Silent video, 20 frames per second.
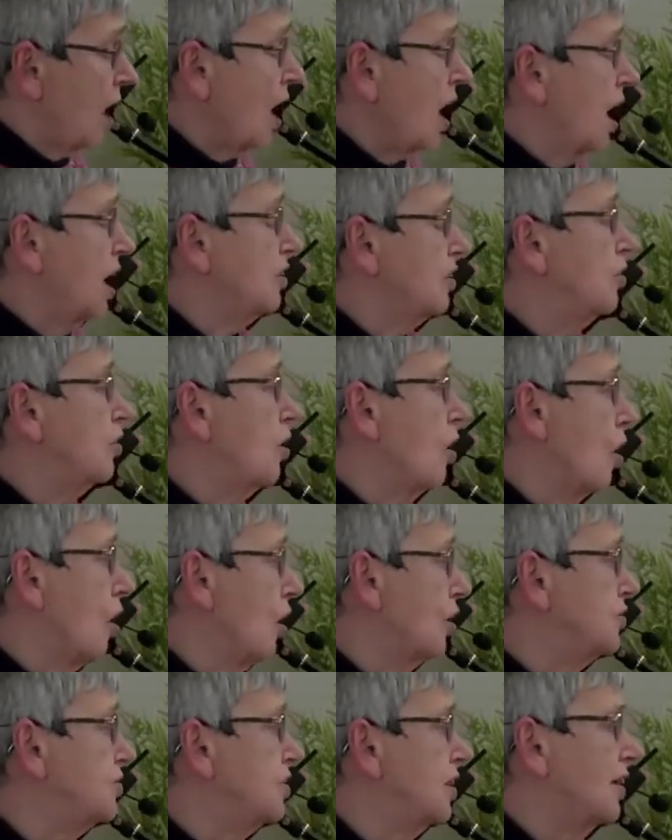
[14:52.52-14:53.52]
And
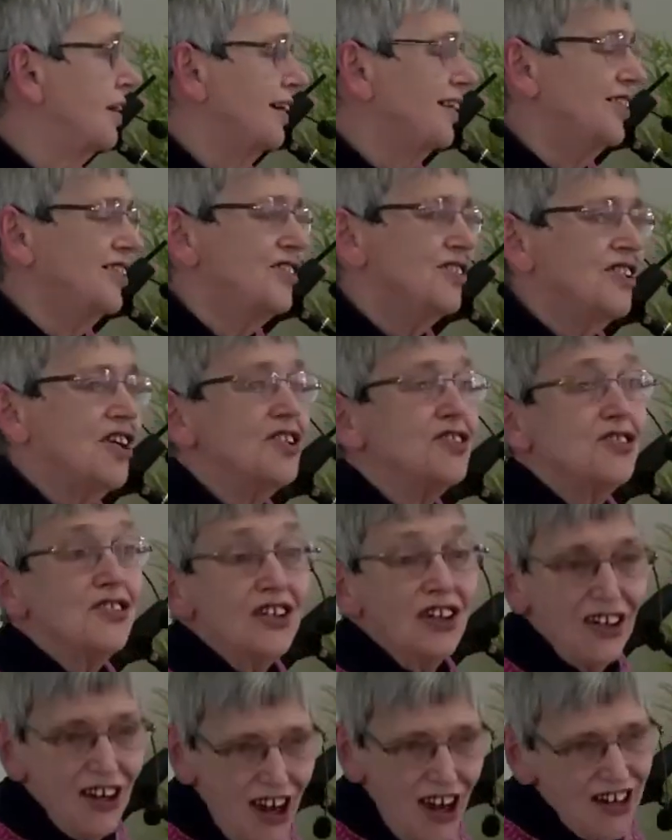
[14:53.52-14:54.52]
God
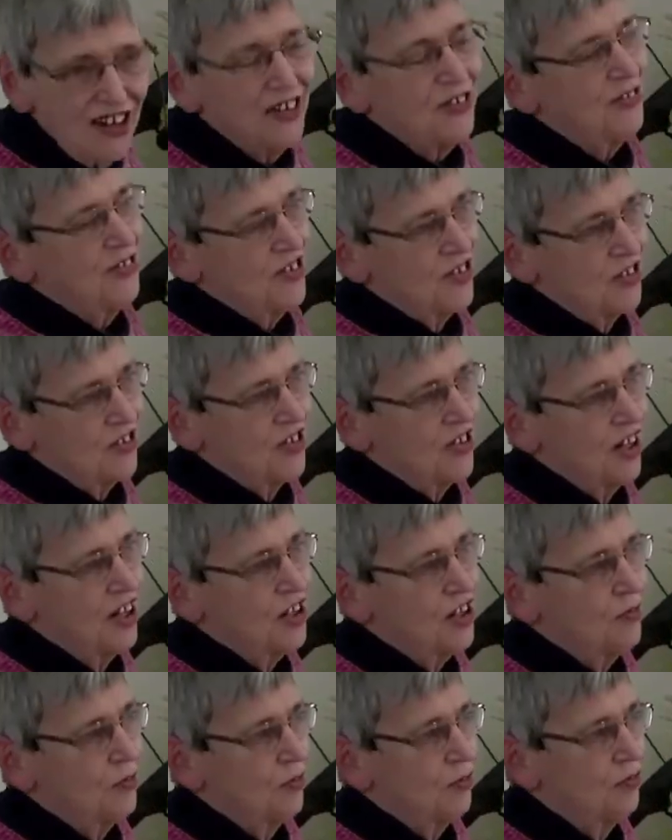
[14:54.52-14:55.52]
doesn't like this
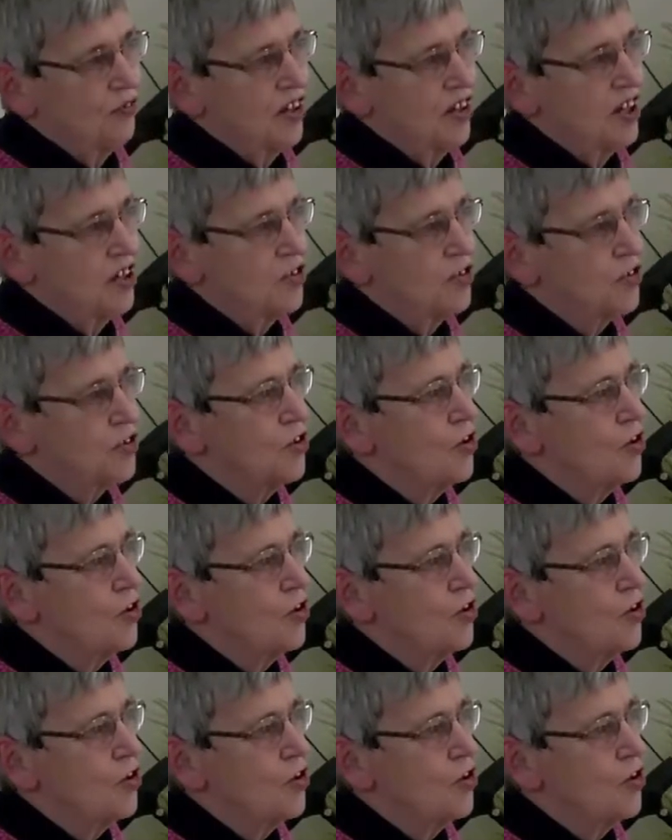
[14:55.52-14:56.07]
state of affairs.